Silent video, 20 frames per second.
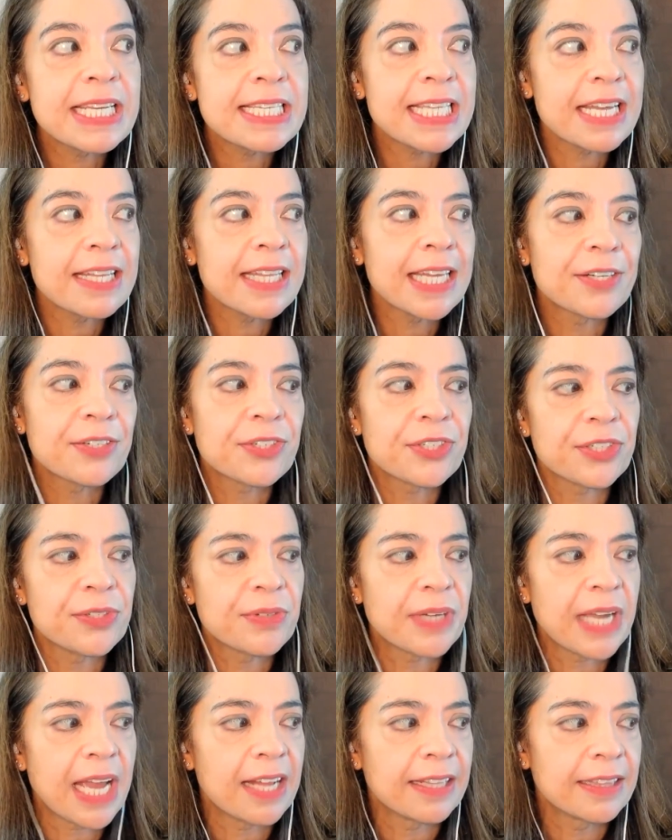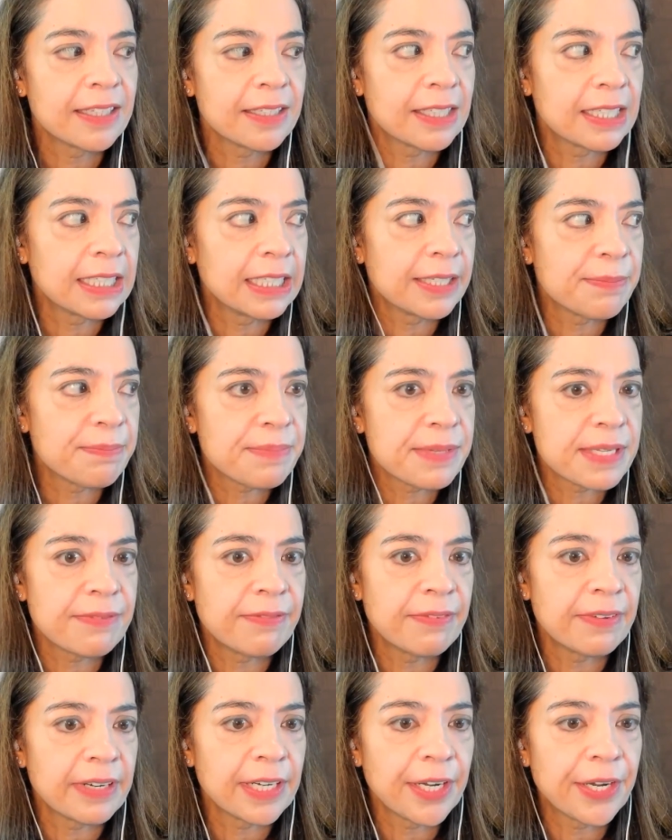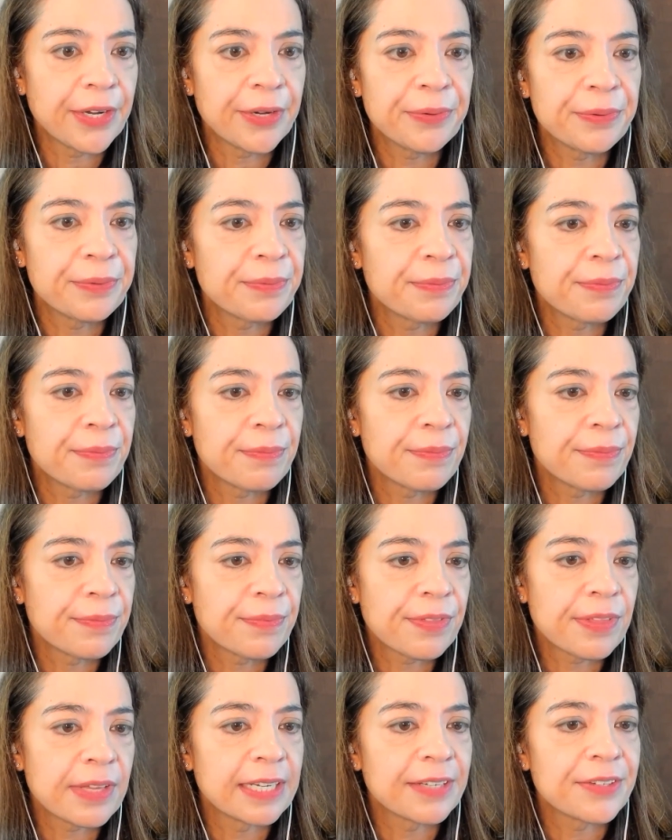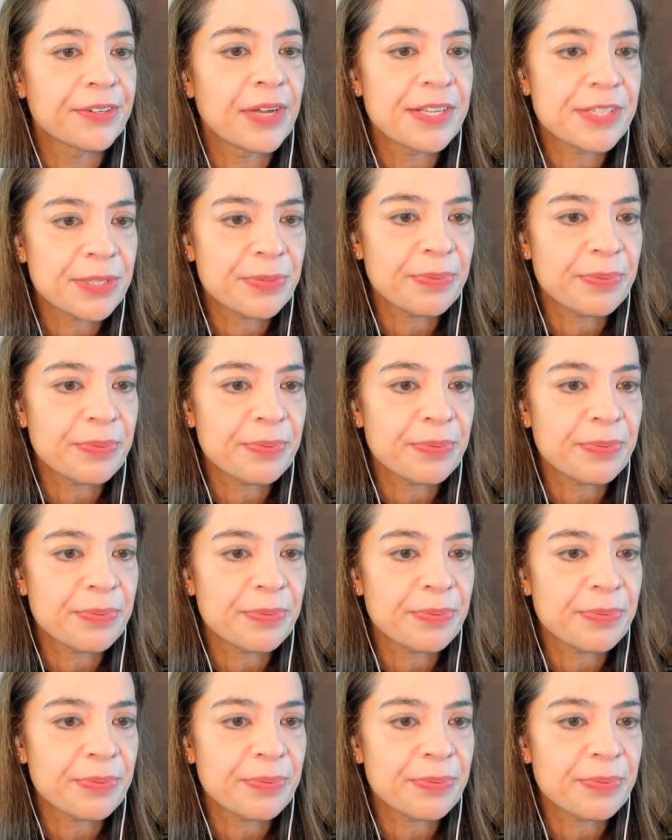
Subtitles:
to say like Duke had the glimpse video thing as